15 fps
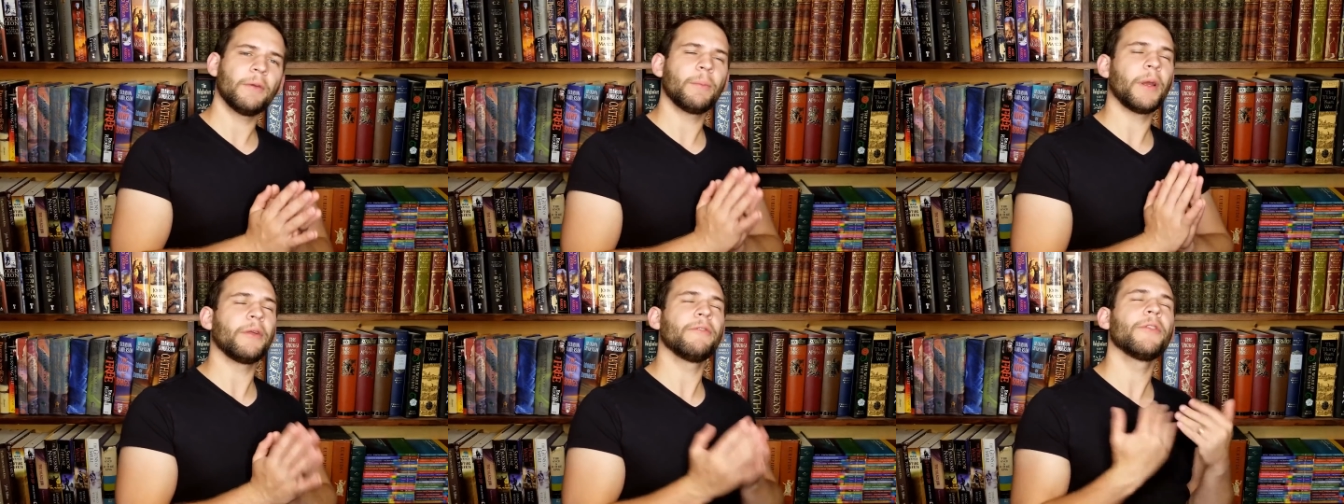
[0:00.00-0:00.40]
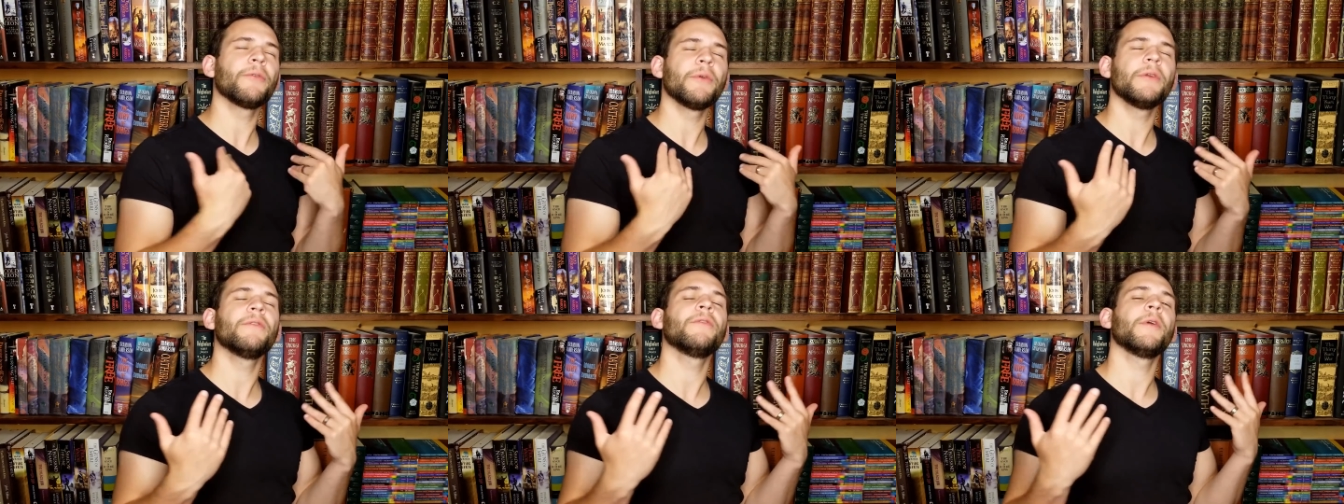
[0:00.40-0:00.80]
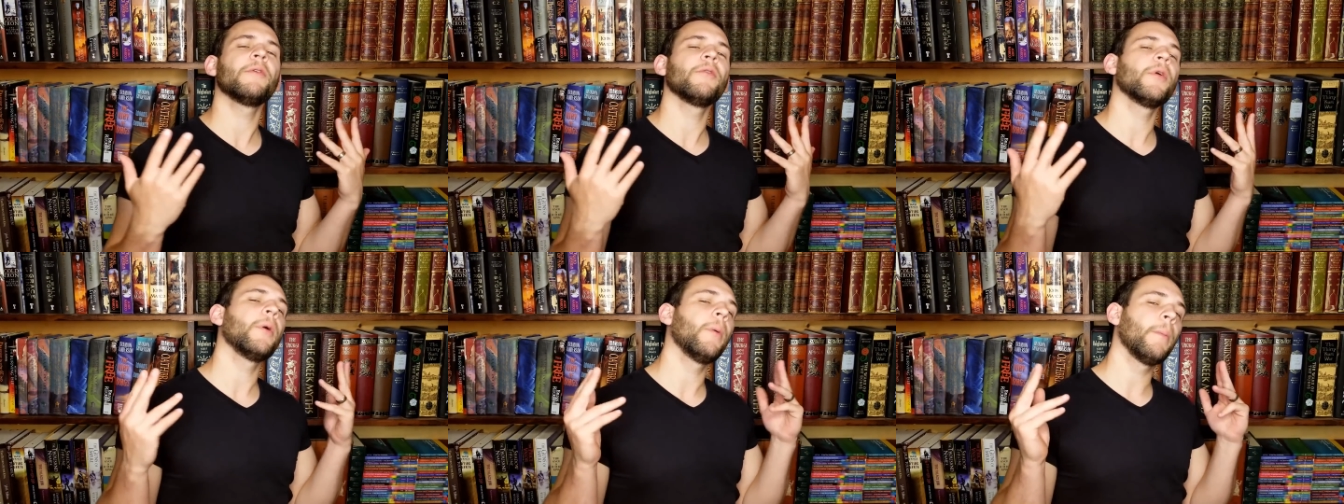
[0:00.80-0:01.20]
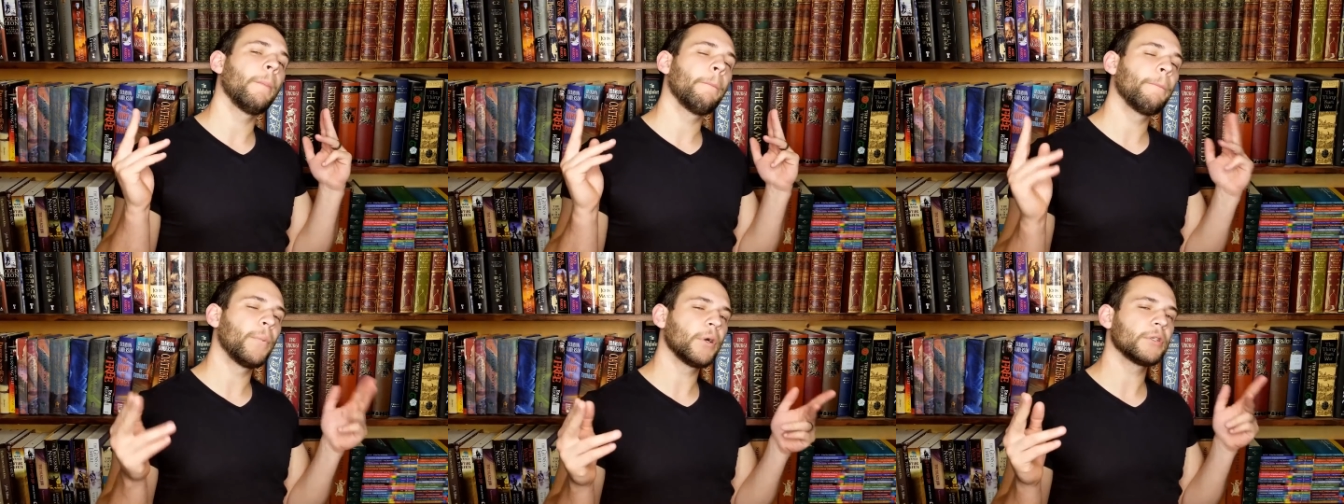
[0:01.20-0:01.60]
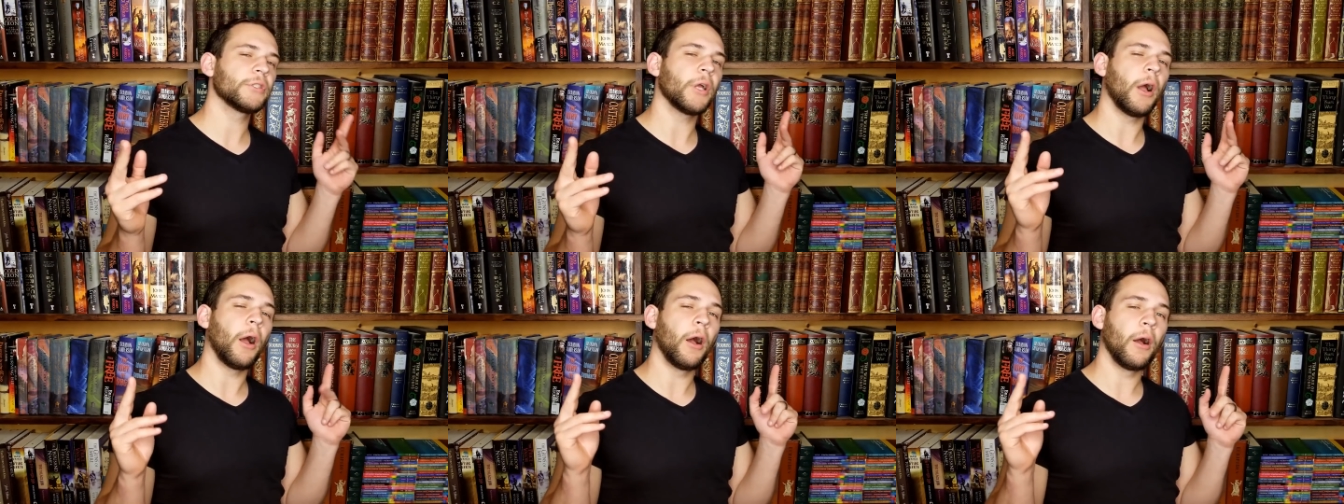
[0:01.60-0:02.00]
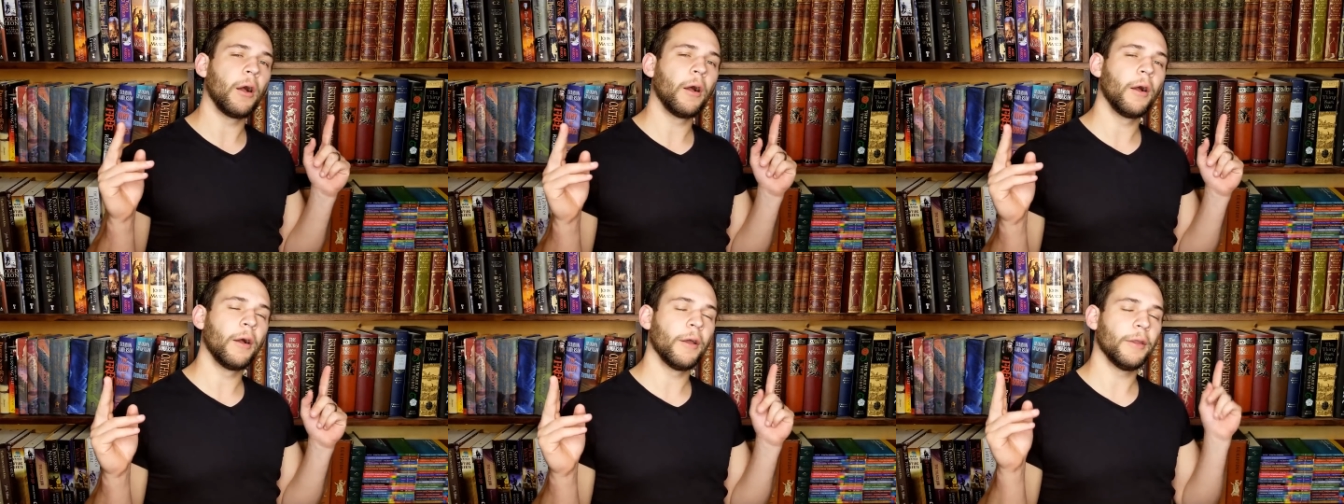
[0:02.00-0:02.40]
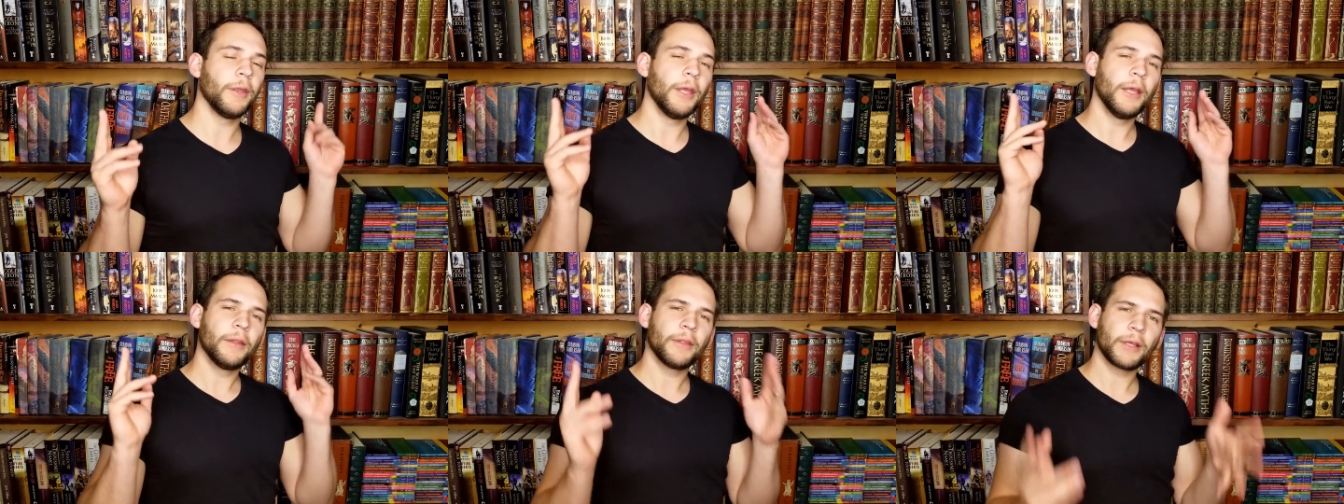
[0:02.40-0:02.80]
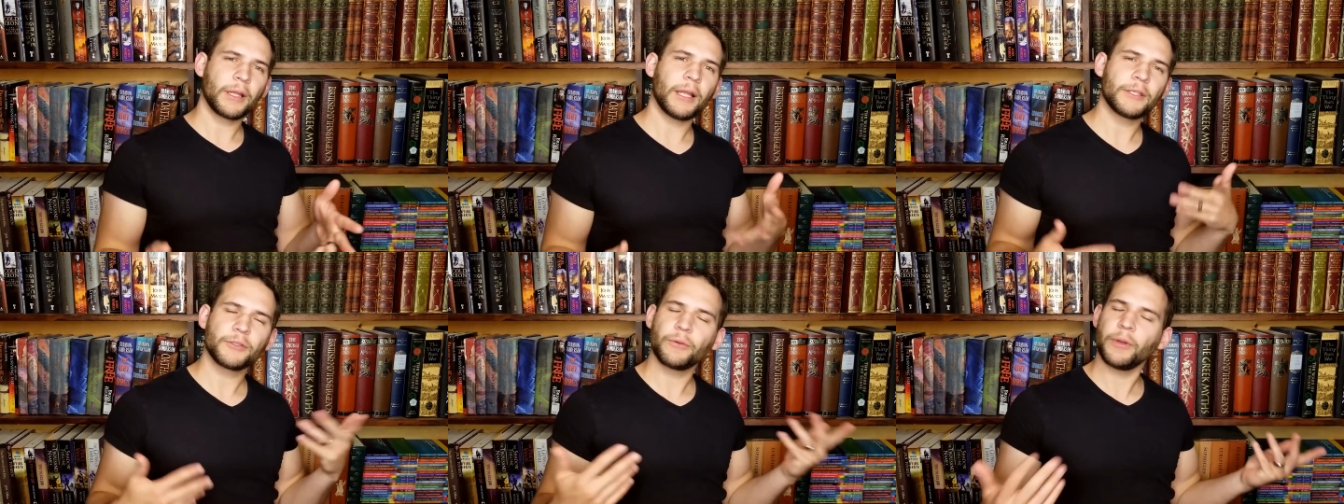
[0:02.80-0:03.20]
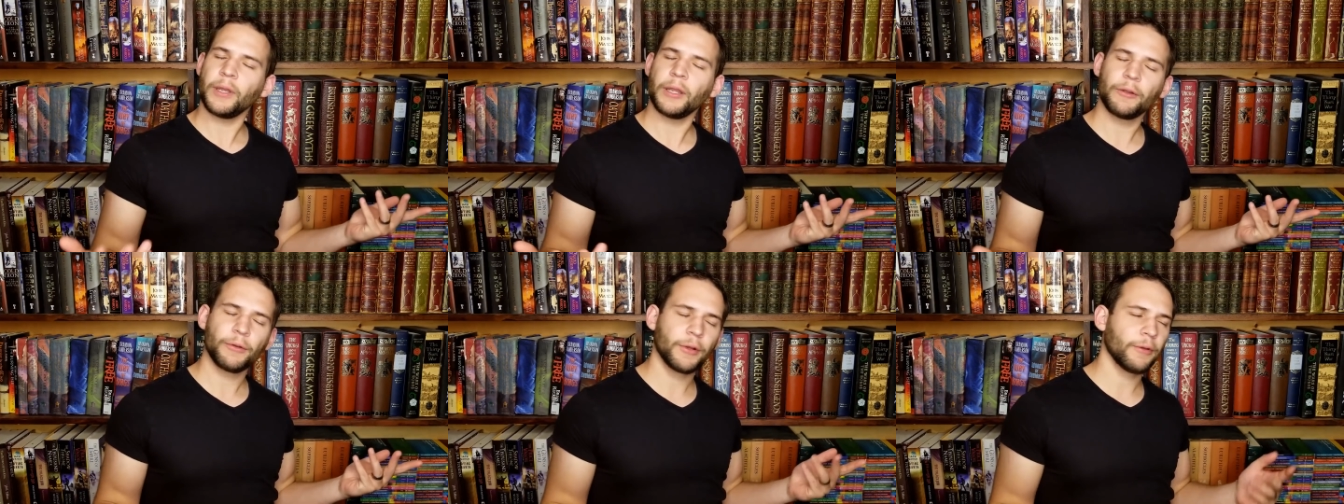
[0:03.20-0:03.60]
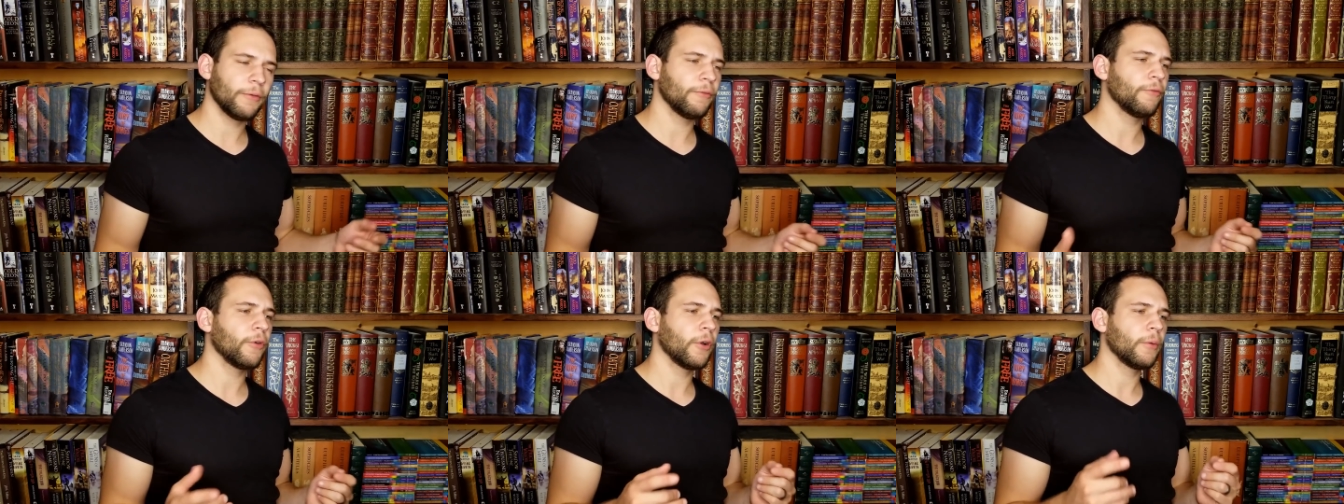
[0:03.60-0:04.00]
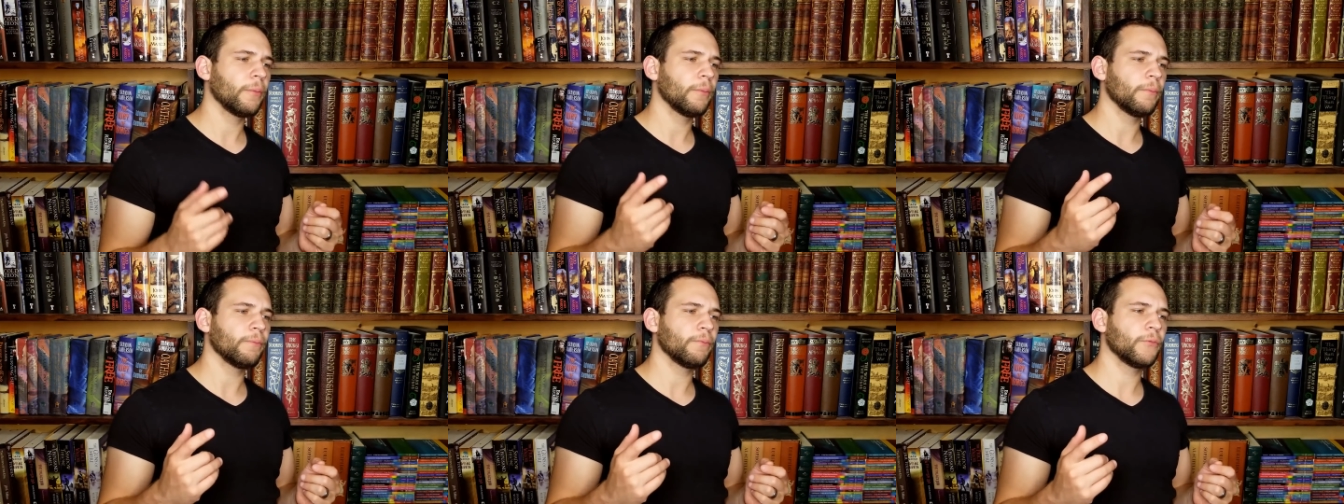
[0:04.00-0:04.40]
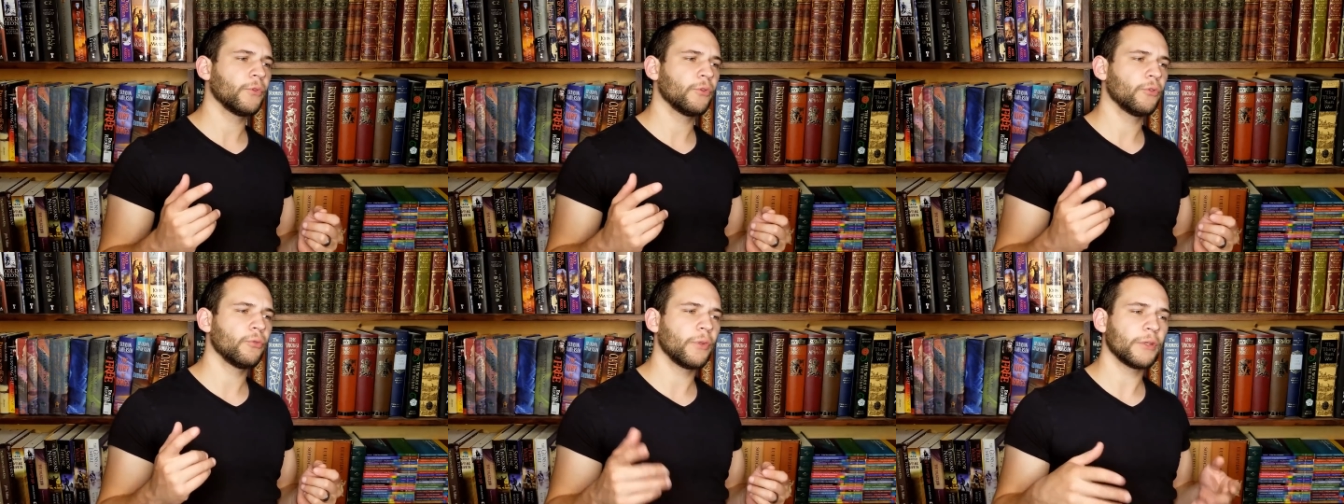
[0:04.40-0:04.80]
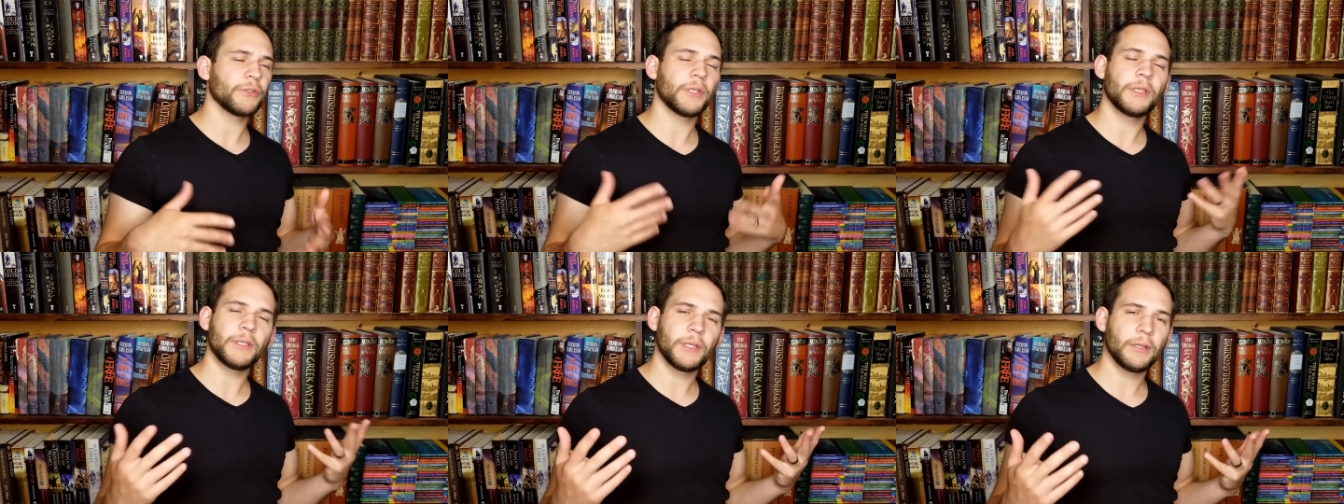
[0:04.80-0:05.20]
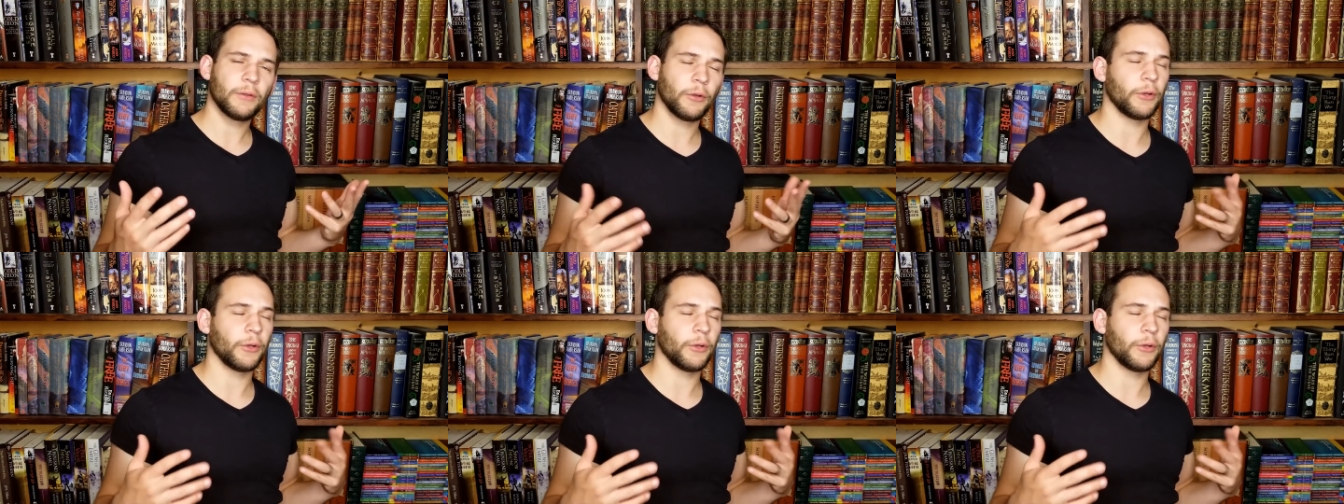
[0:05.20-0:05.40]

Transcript: my three favorite books on the classical era from 2018,